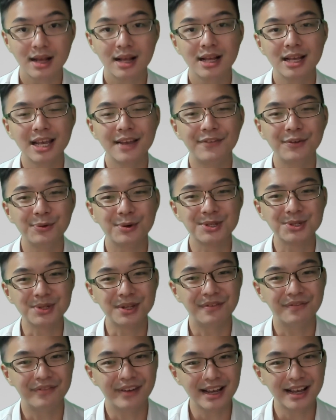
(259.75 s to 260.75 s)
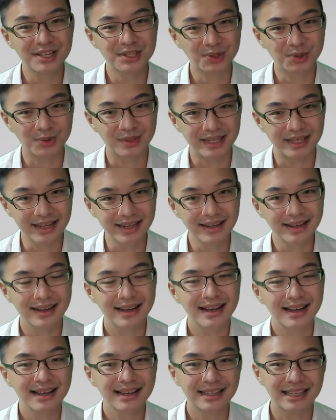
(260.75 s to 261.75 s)
if you were to invest today
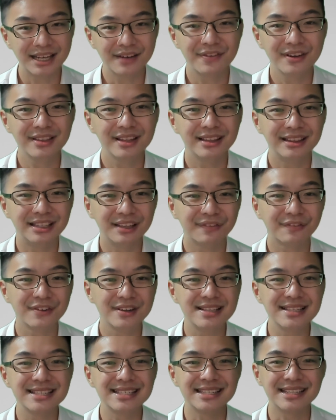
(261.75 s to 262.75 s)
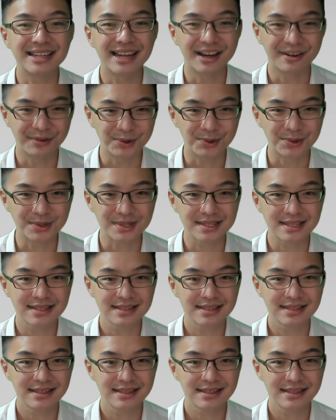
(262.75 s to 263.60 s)
given the different scenarios.